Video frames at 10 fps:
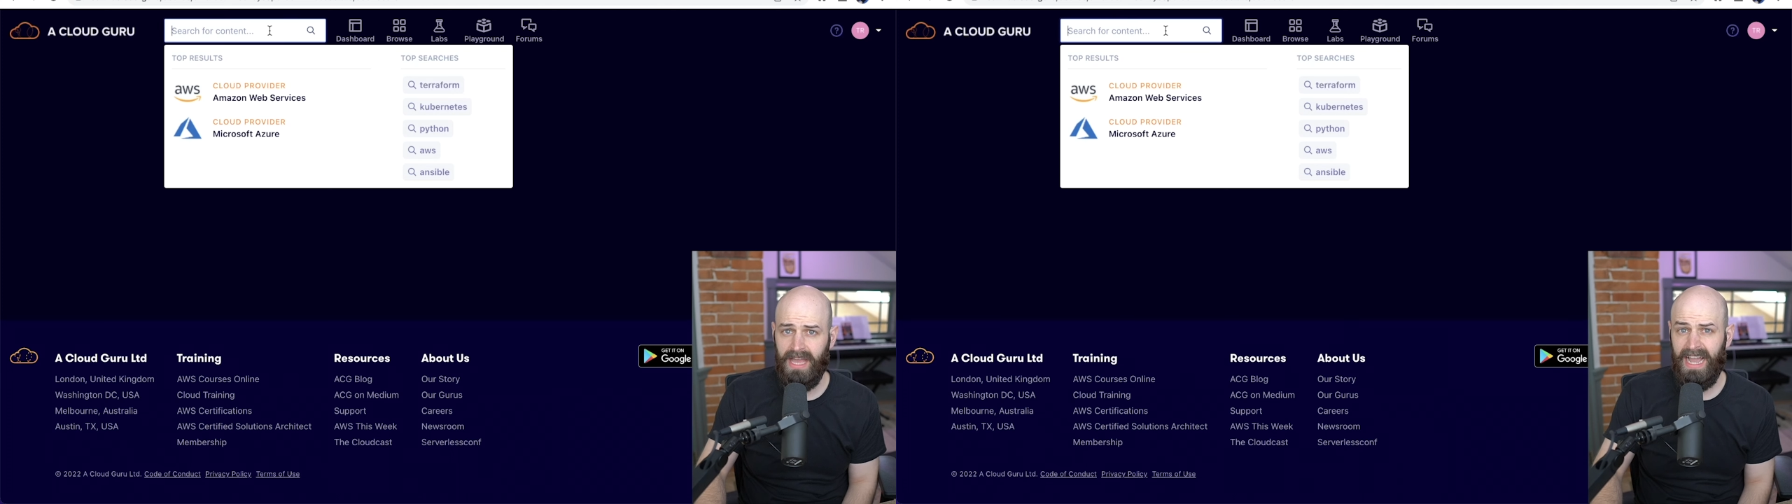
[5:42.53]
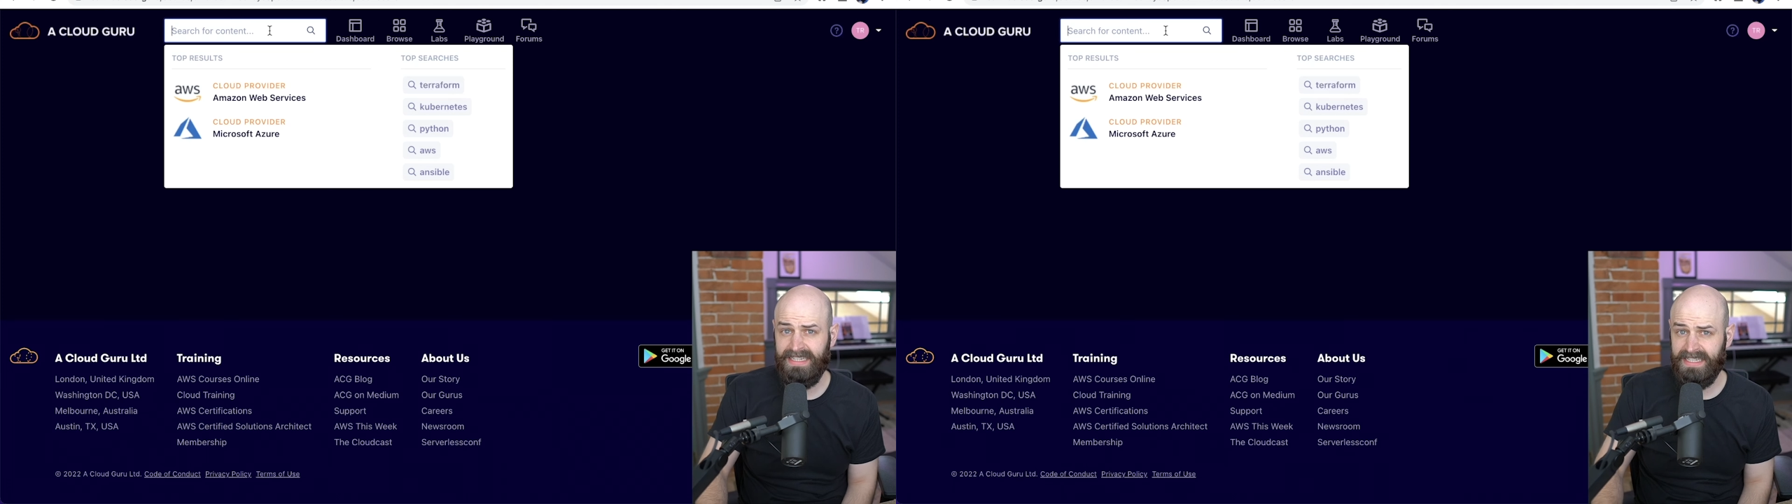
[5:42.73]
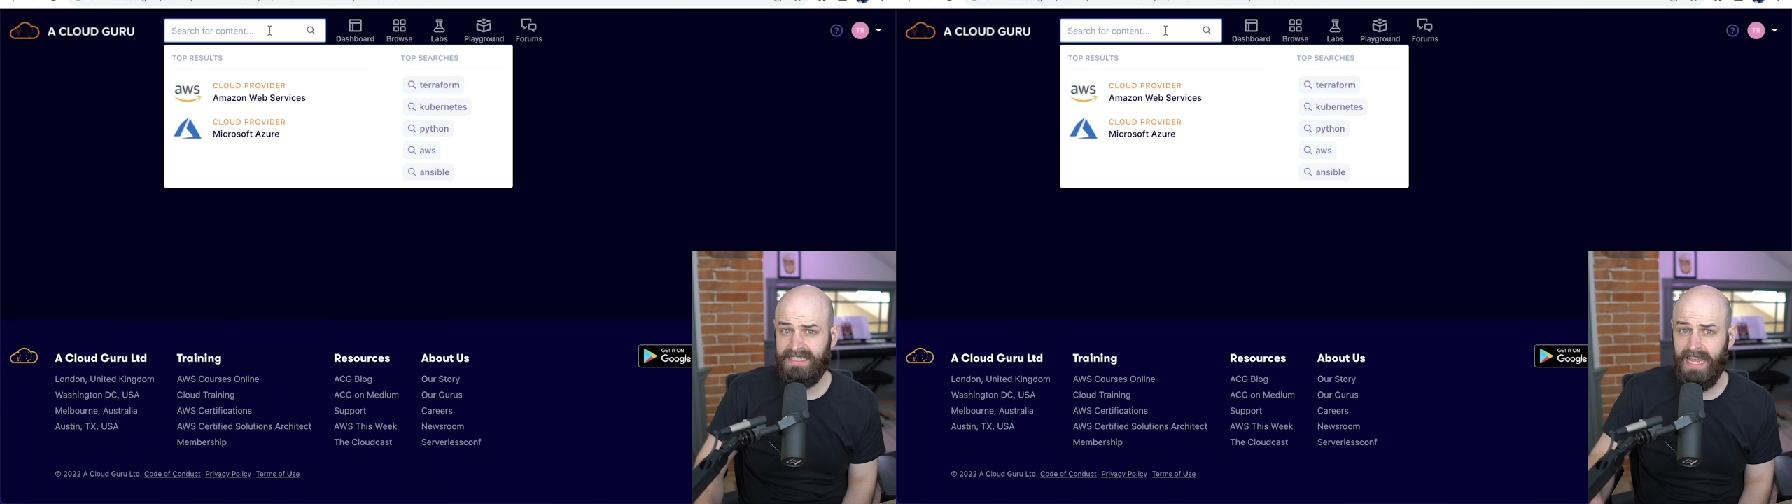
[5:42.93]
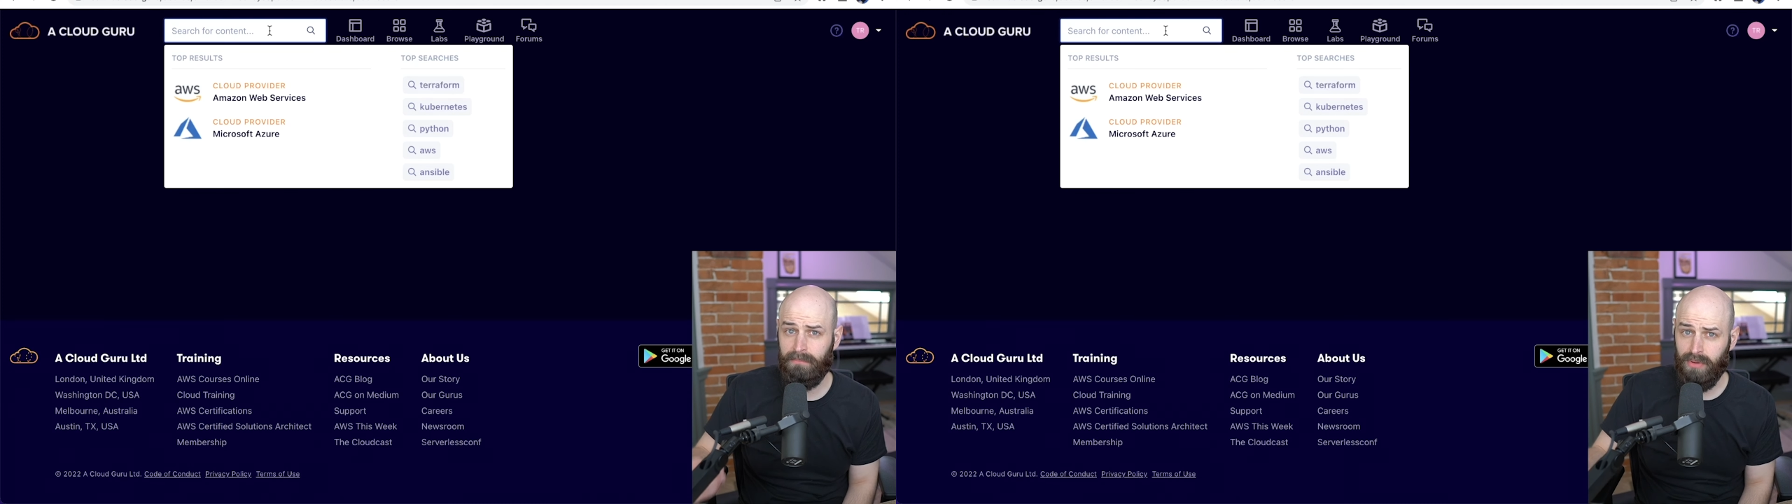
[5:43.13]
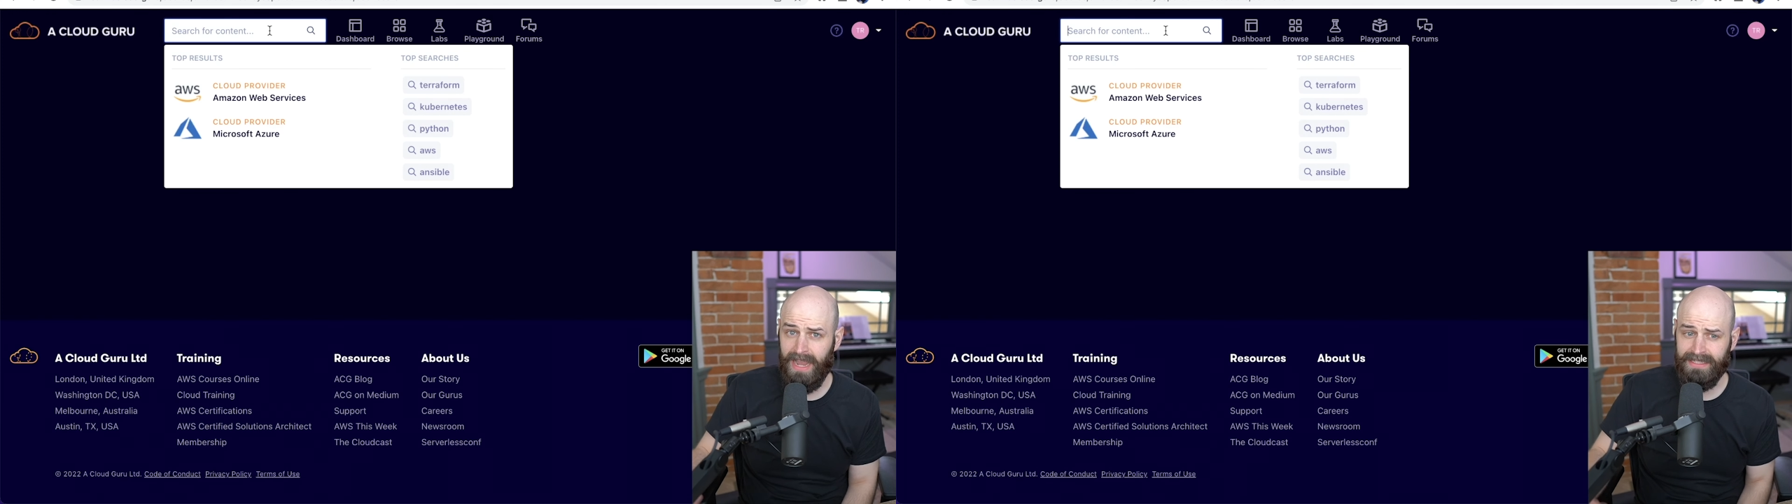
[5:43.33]
I did
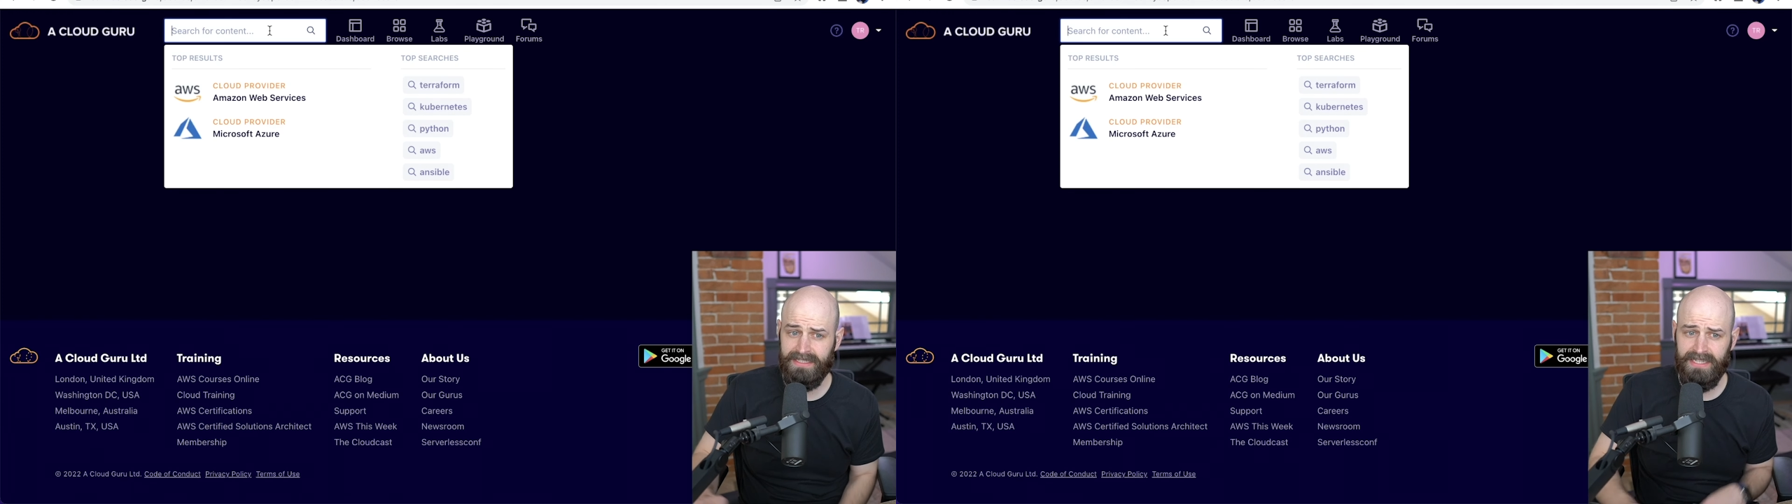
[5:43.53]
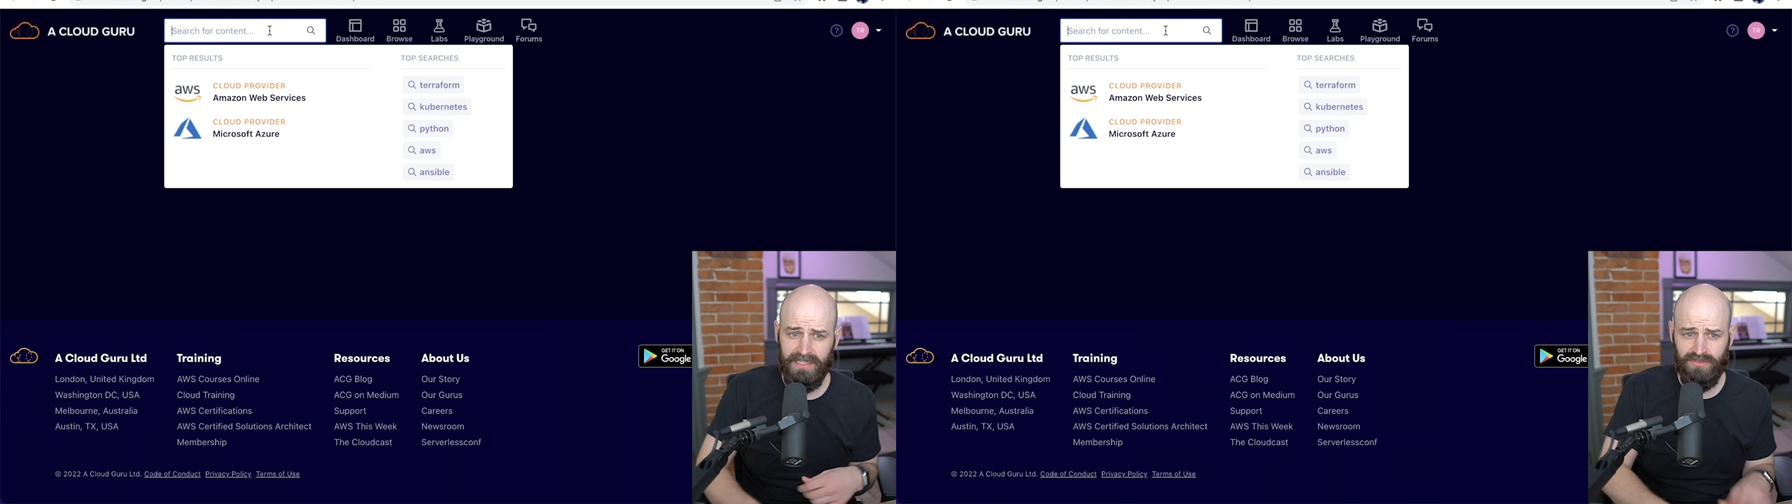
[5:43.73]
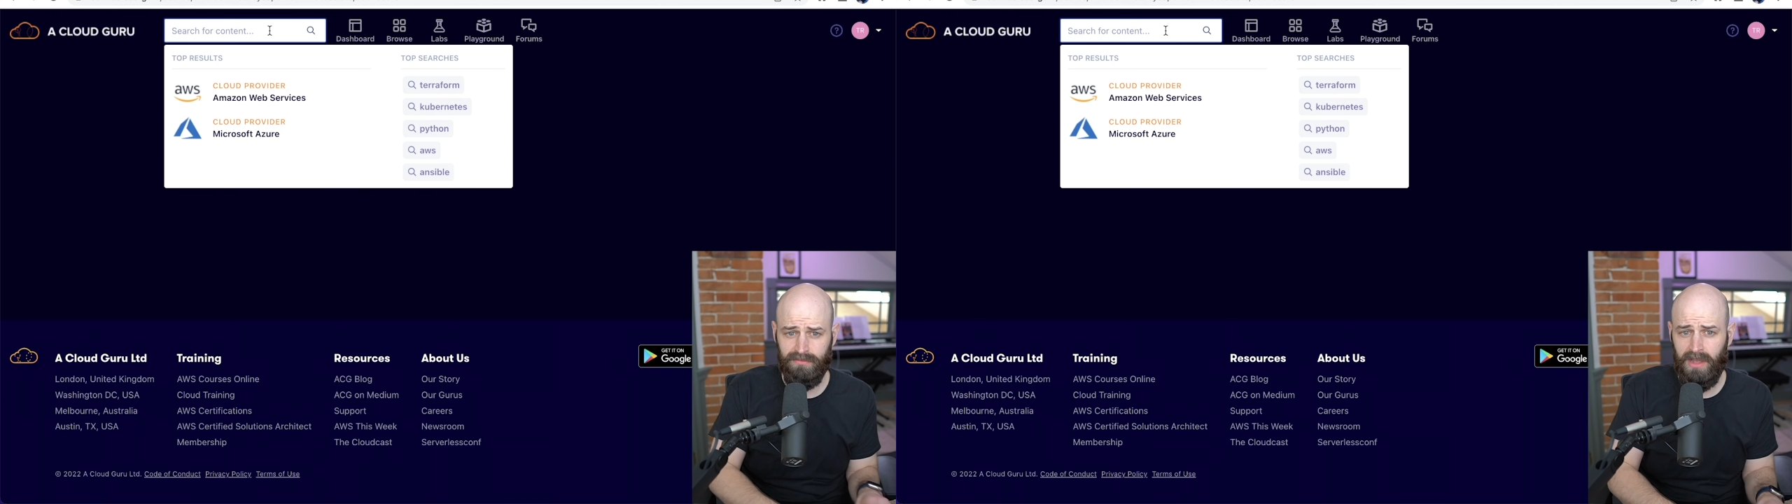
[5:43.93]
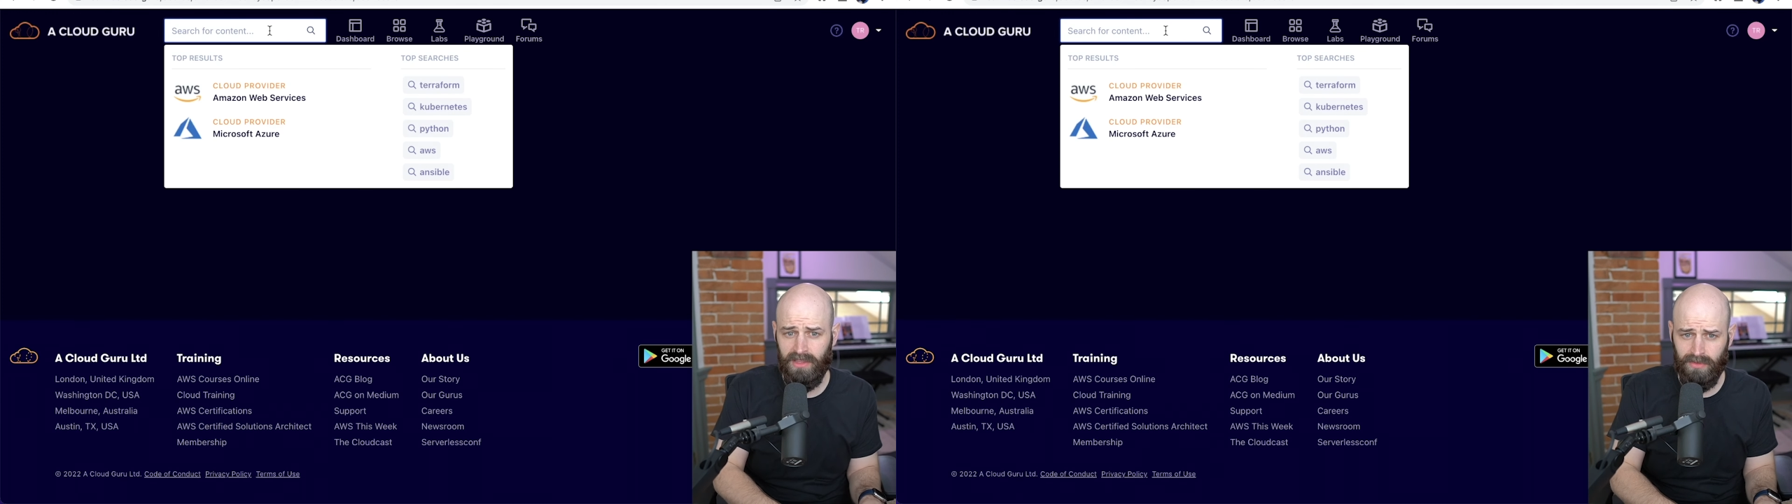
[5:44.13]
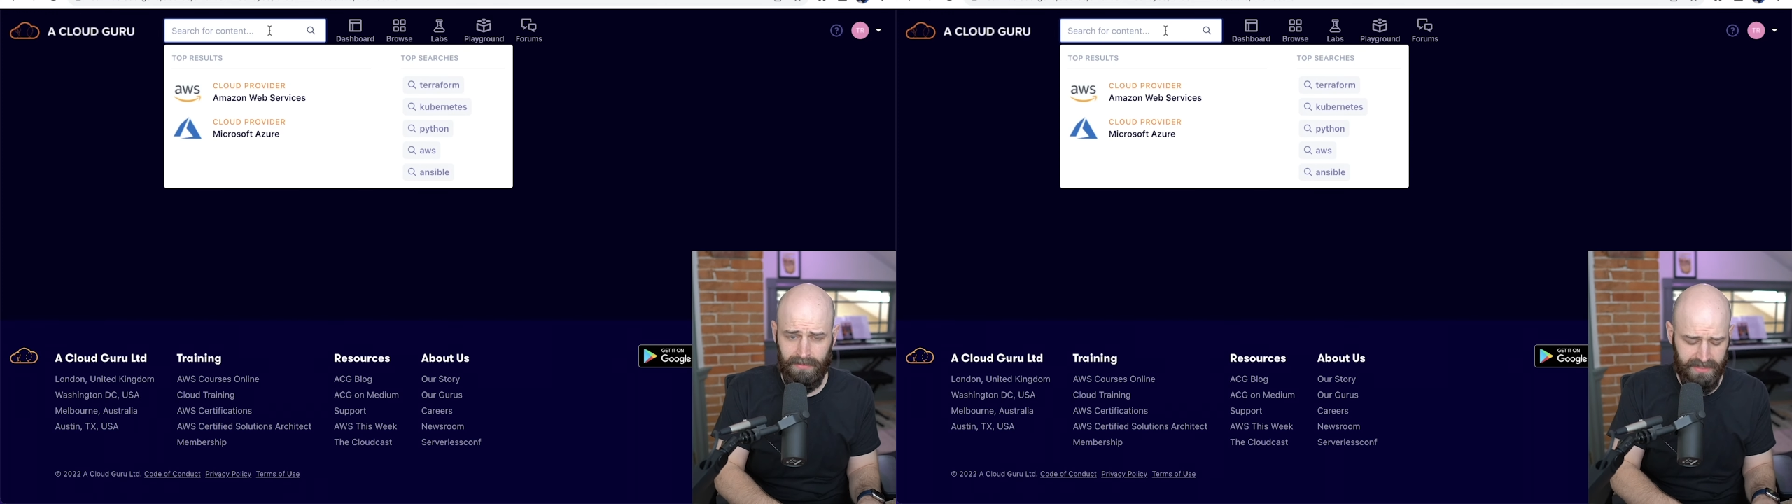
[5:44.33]
take practice tests from
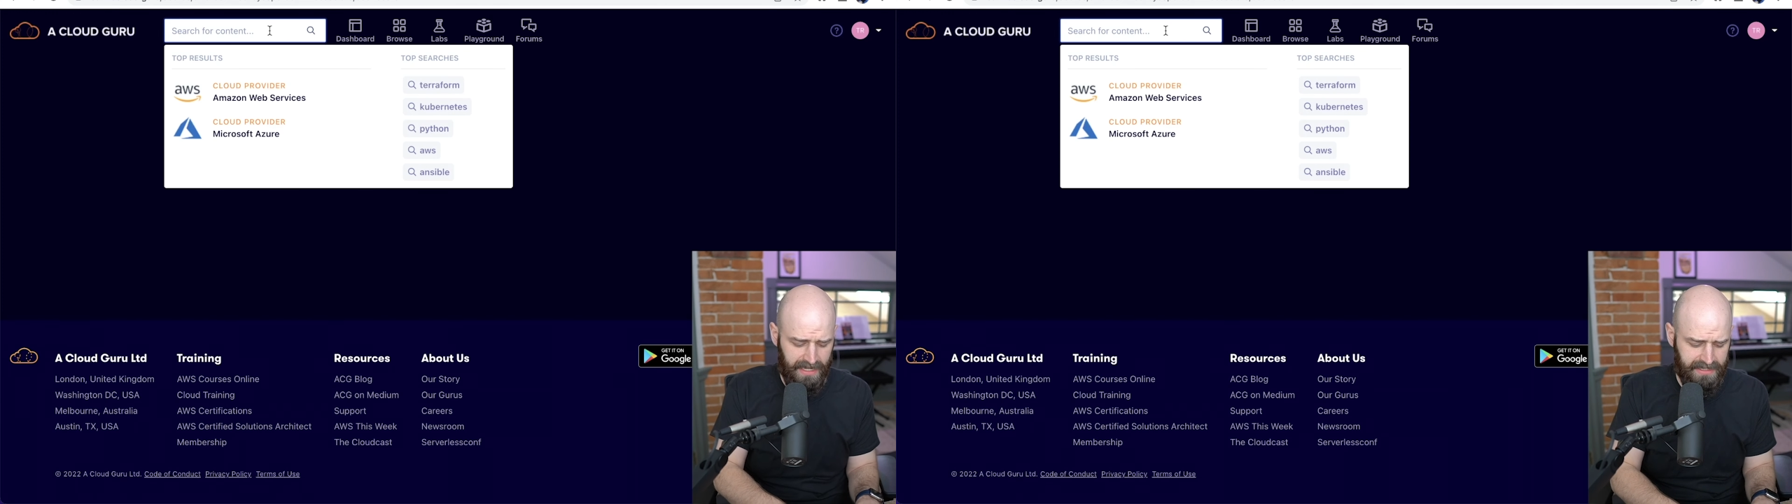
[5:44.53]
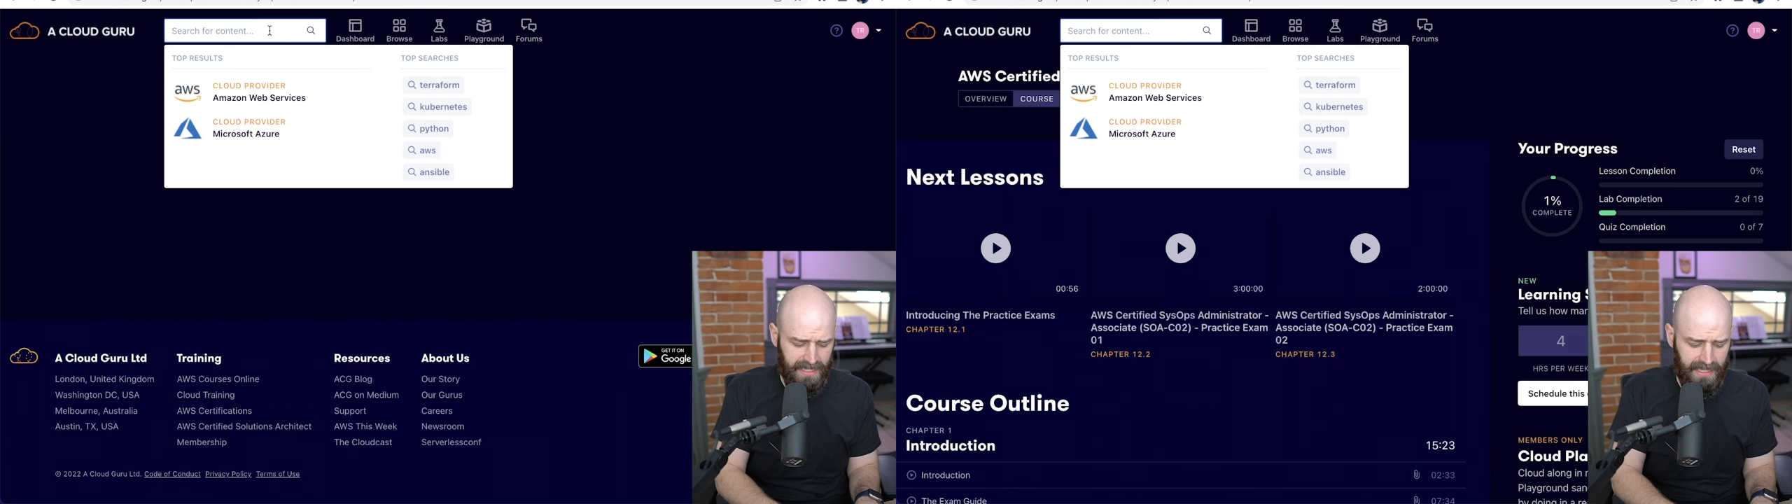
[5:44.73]
other websites,